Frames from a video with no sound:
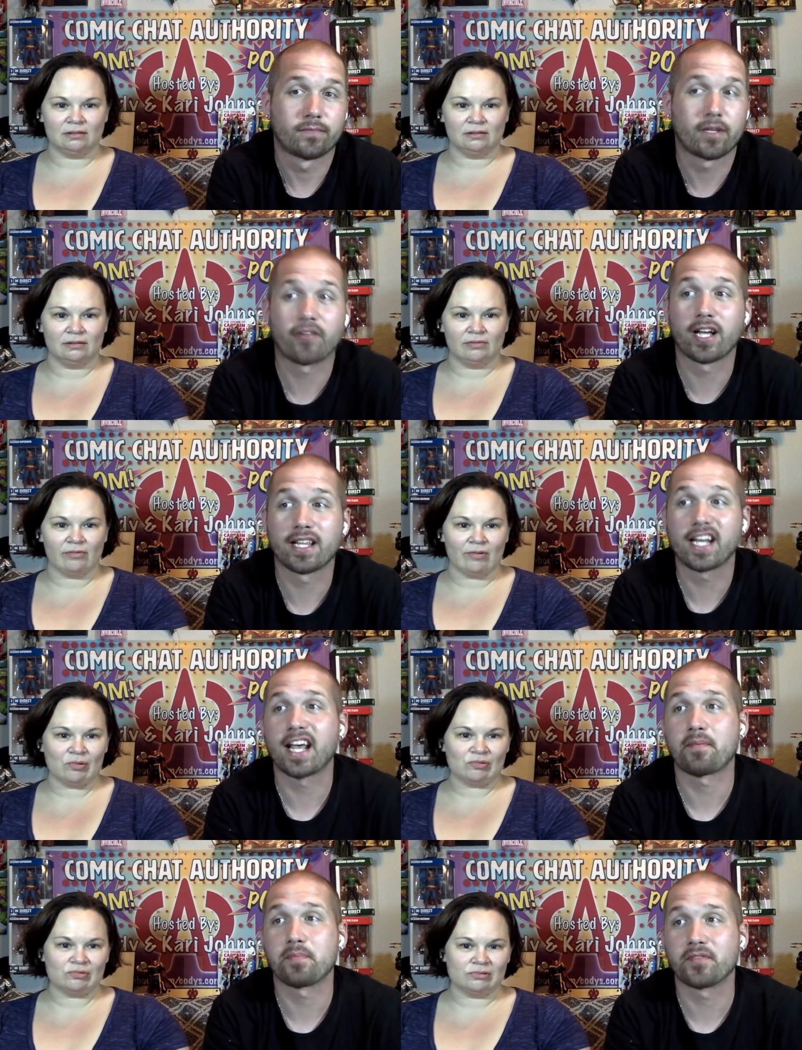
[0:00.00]
Speaker 1: Never had
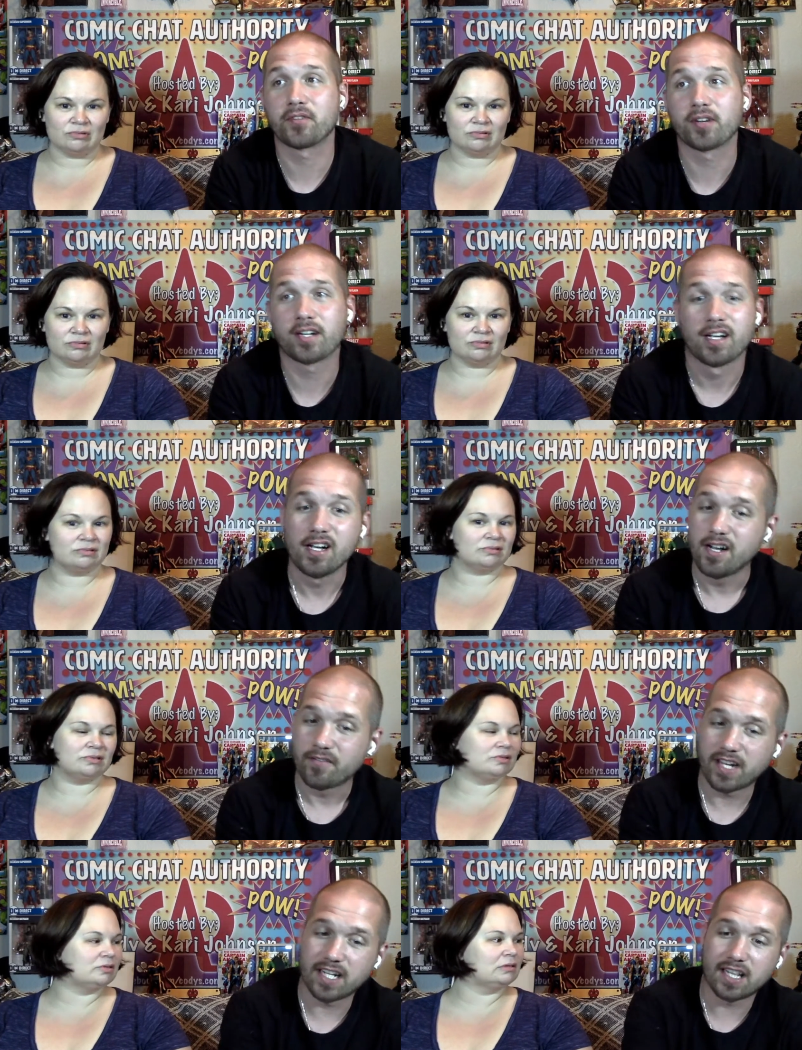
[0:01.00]
that happen before.
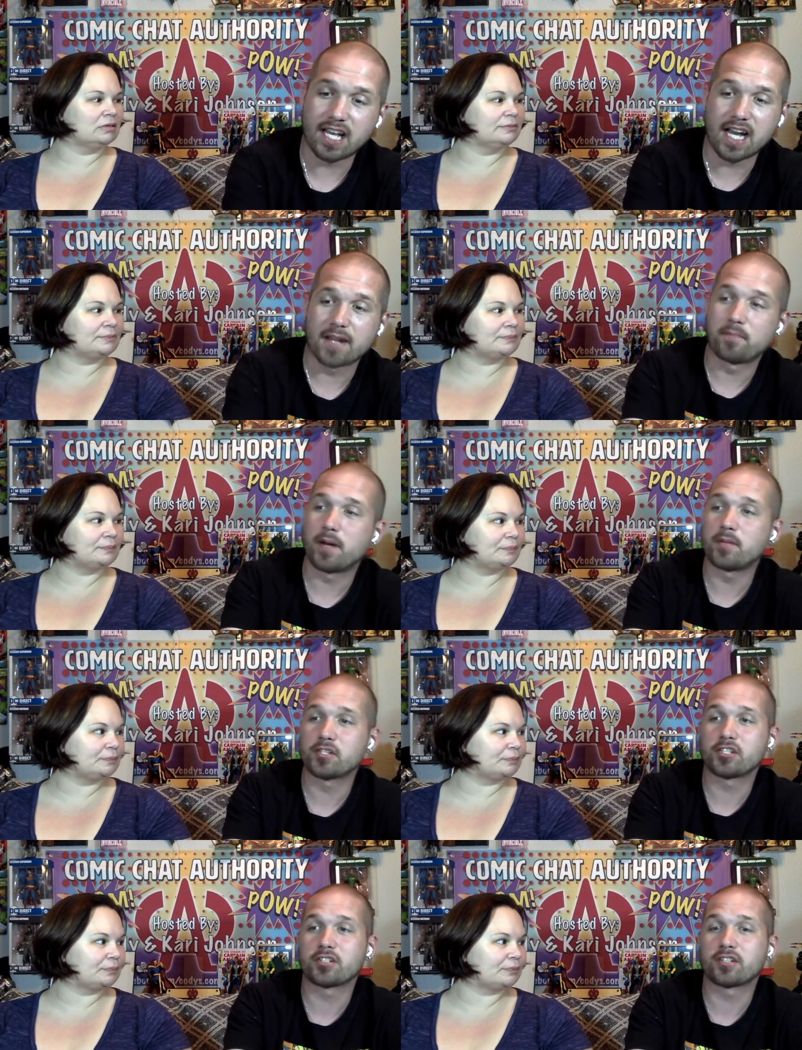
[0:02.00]
Mm-mm. Had a lot of
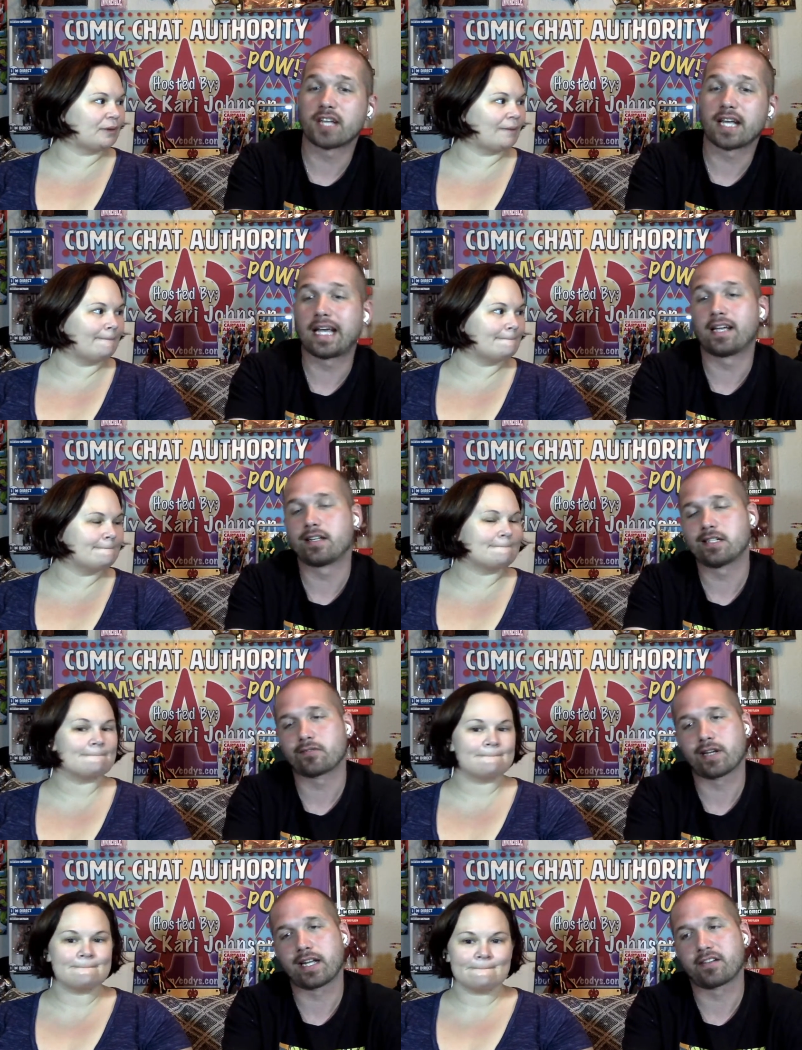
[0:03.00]
publishers say, hey,
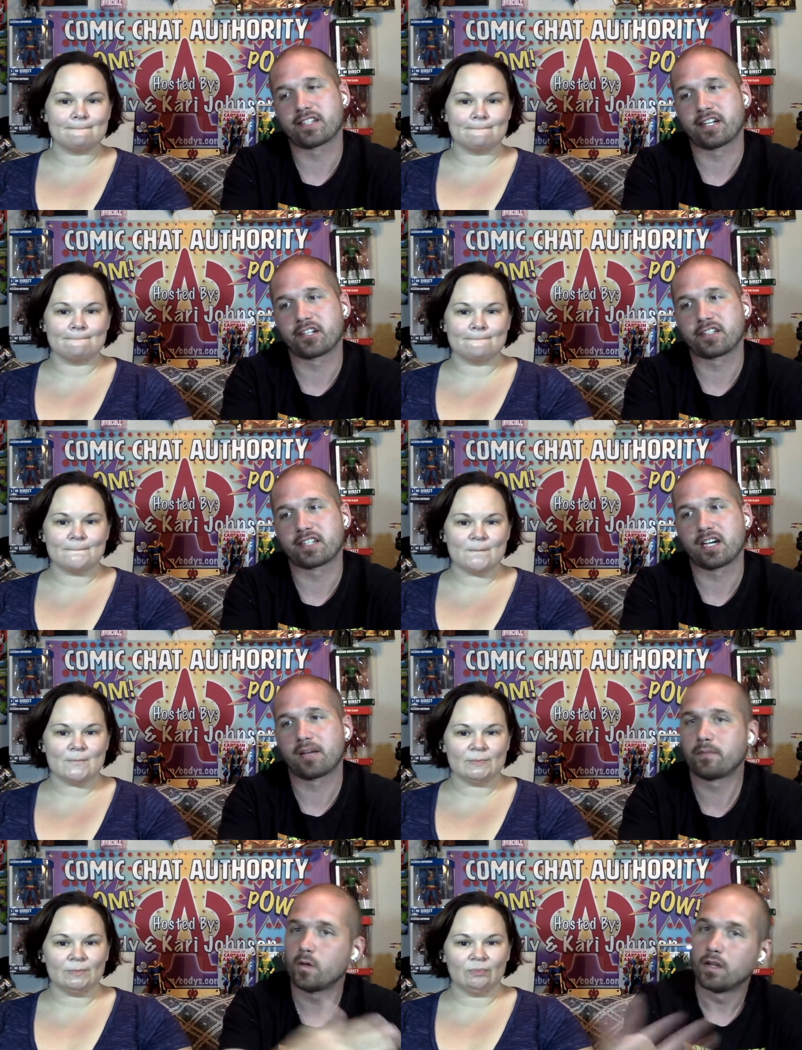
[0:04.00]
look, right now is not a good
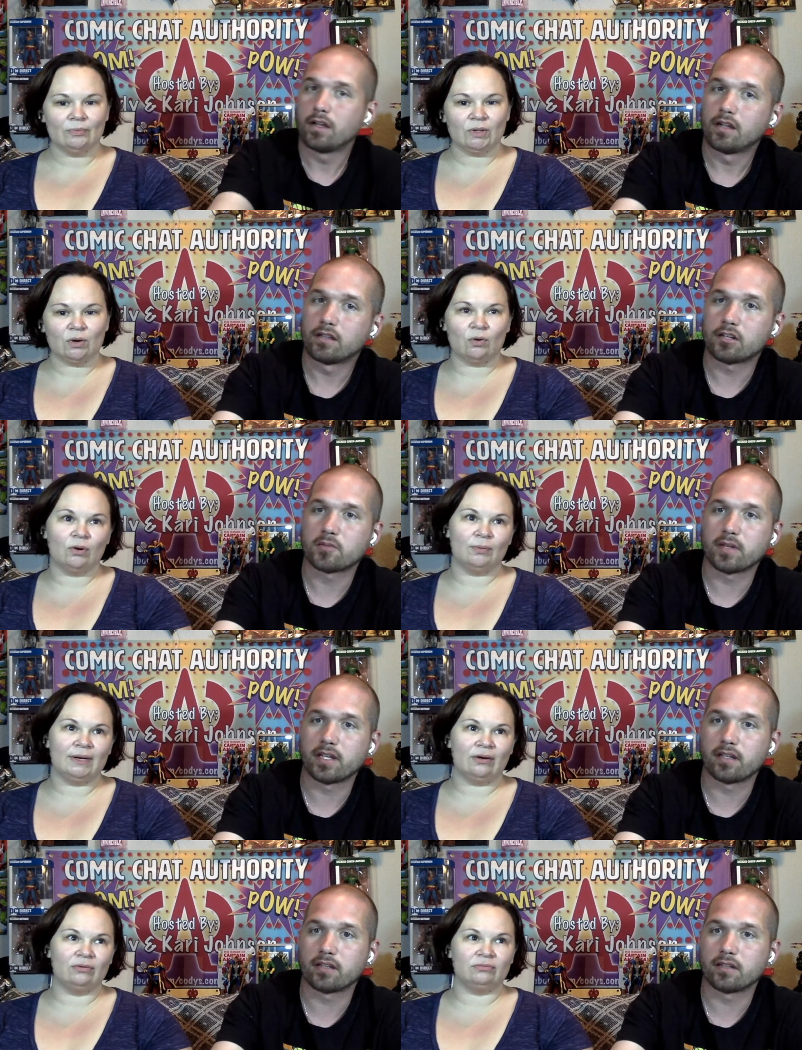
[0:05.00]
time. Talk to
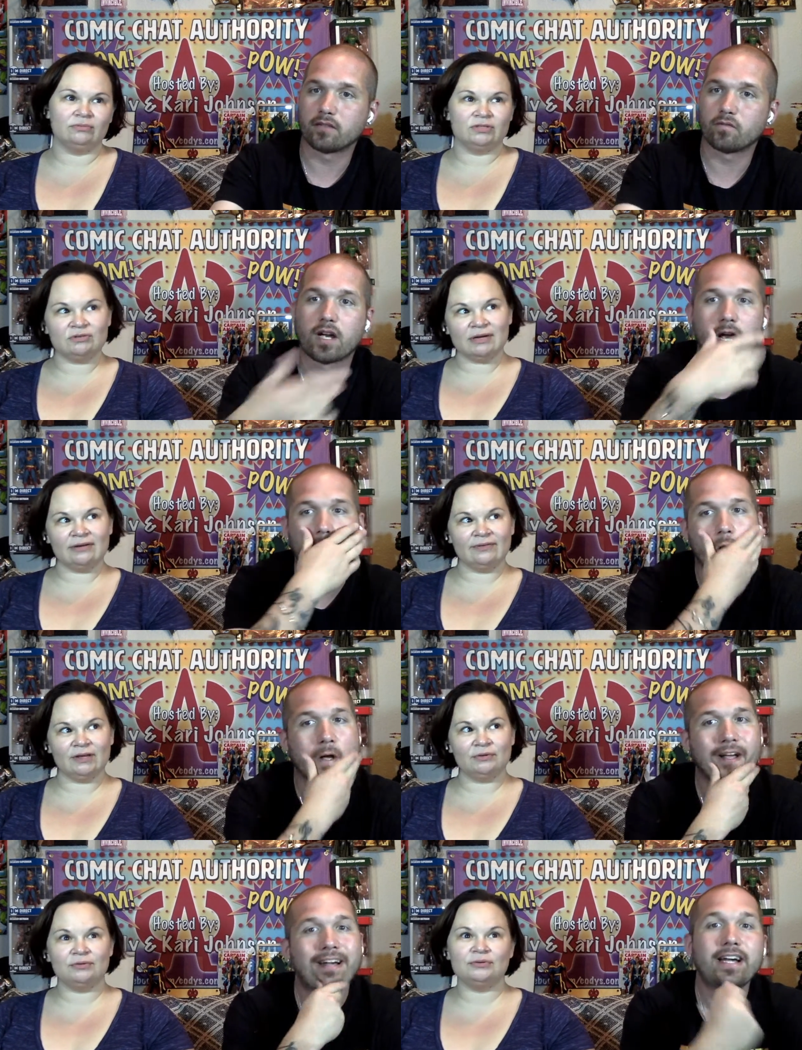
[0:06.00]
me. right.
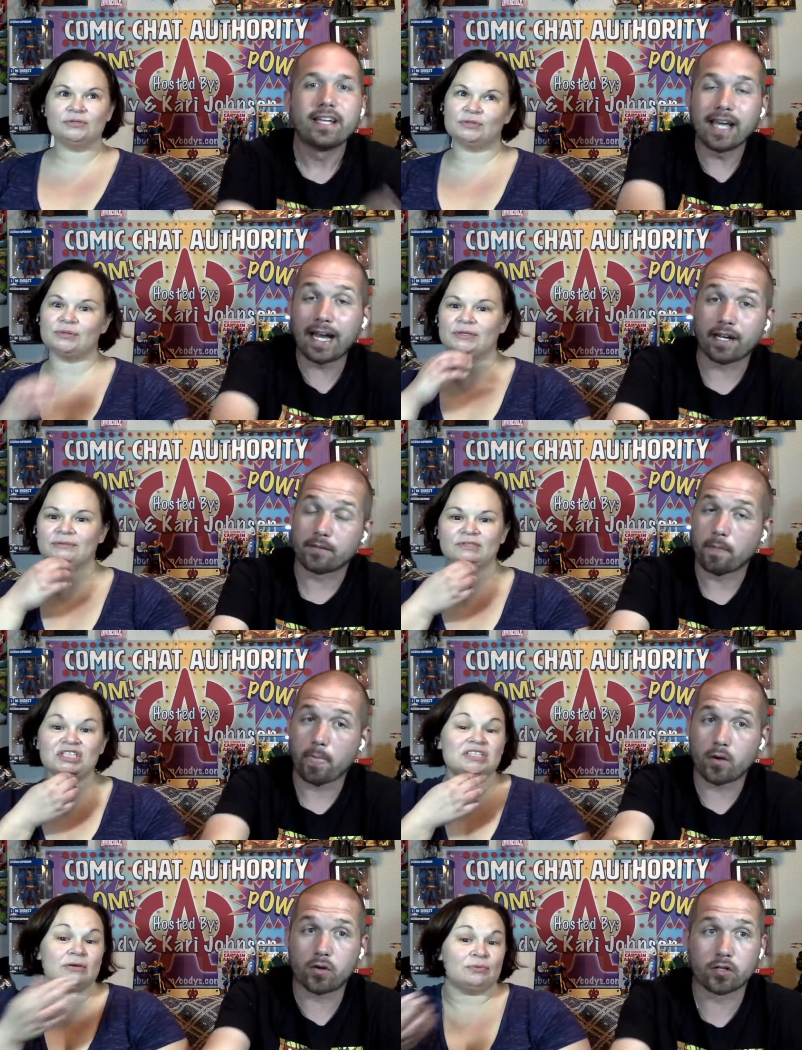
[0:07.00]
Yeah.
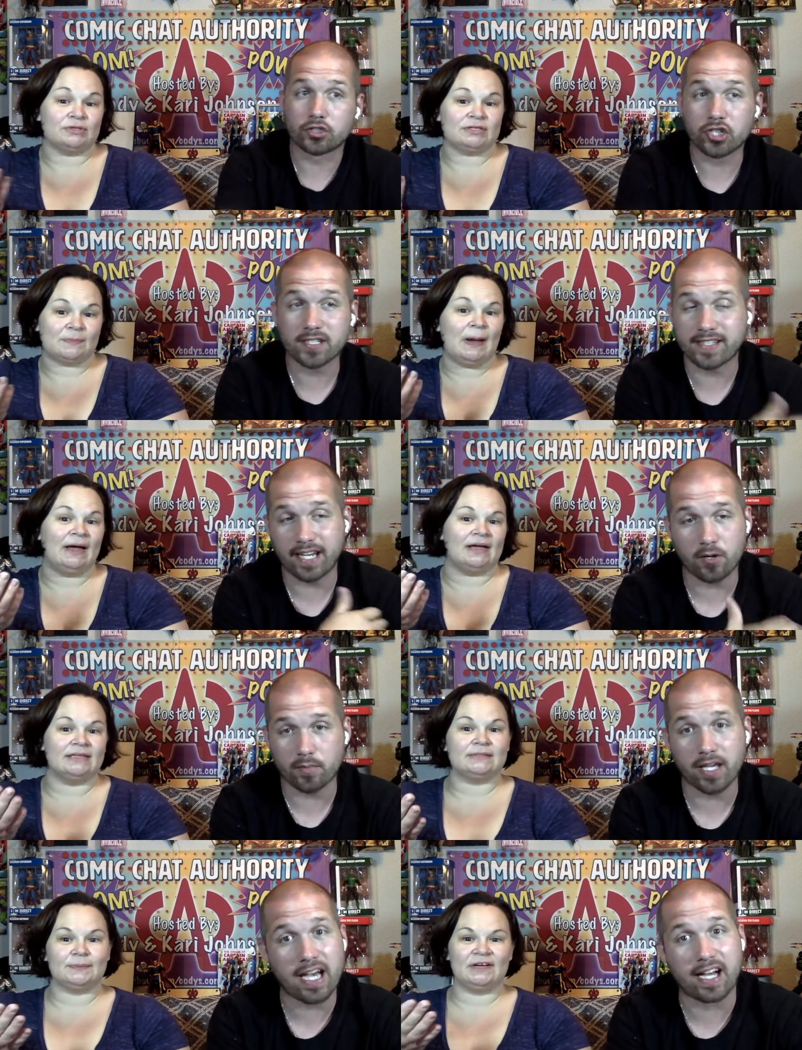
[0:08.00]
Just or just tell
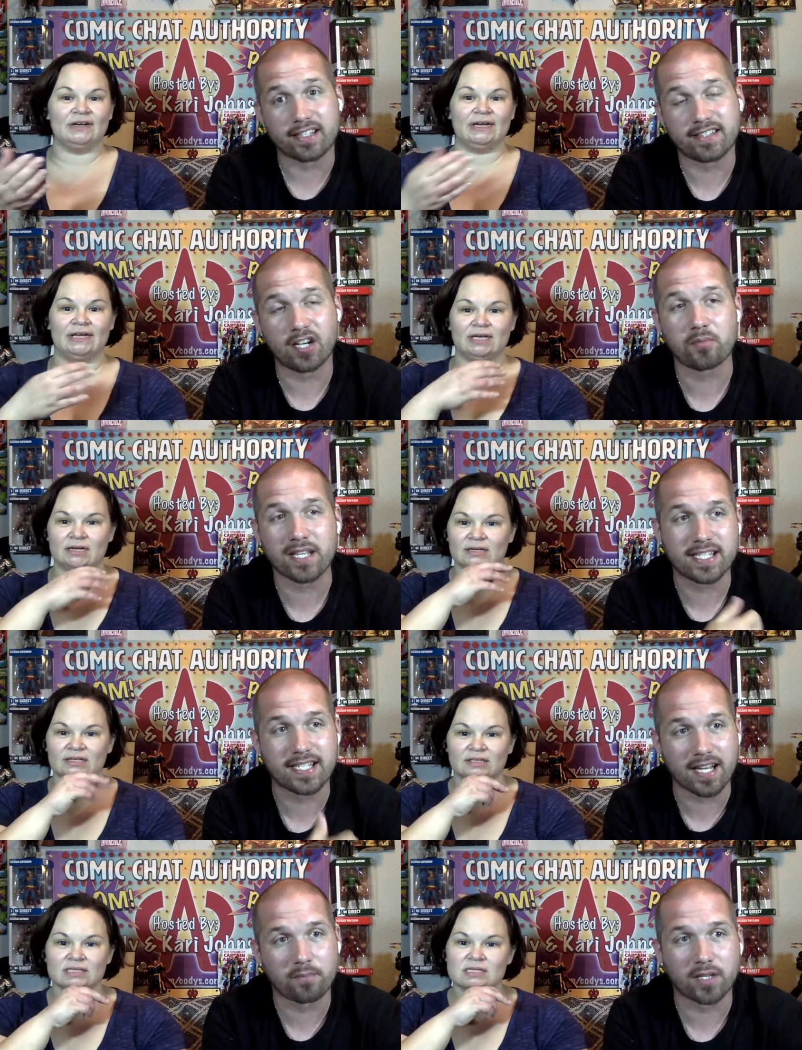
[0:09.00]
me. Yeah. Theory. Tell me
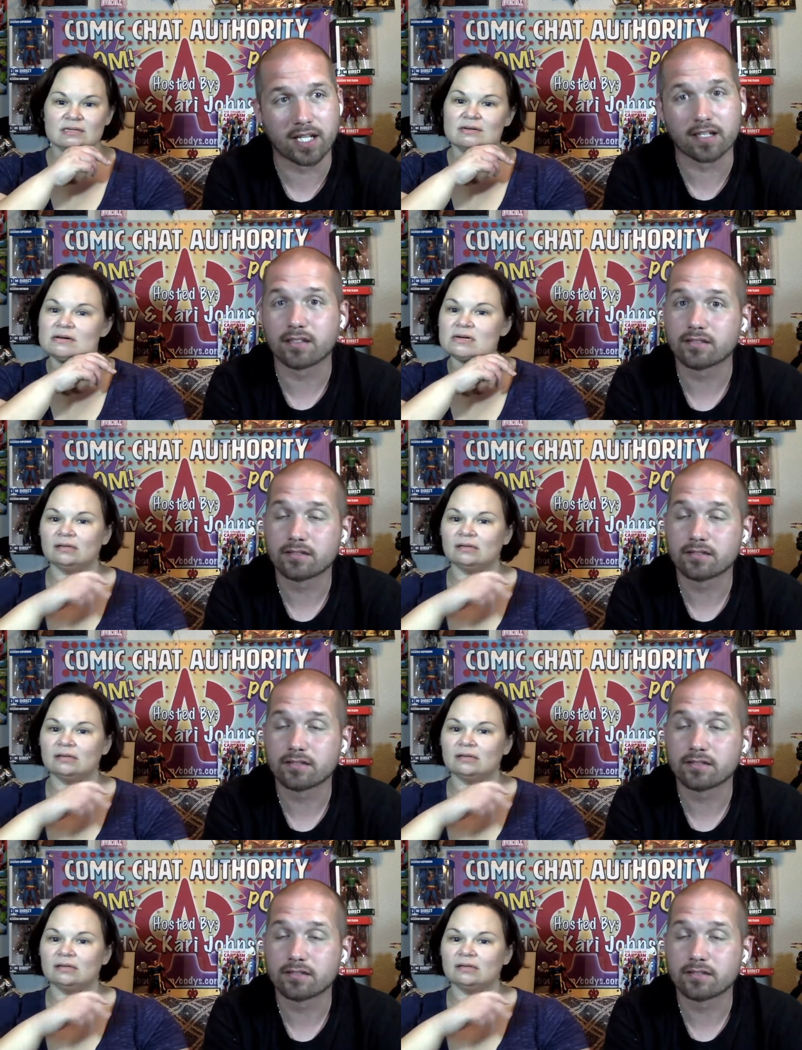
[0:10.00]
something.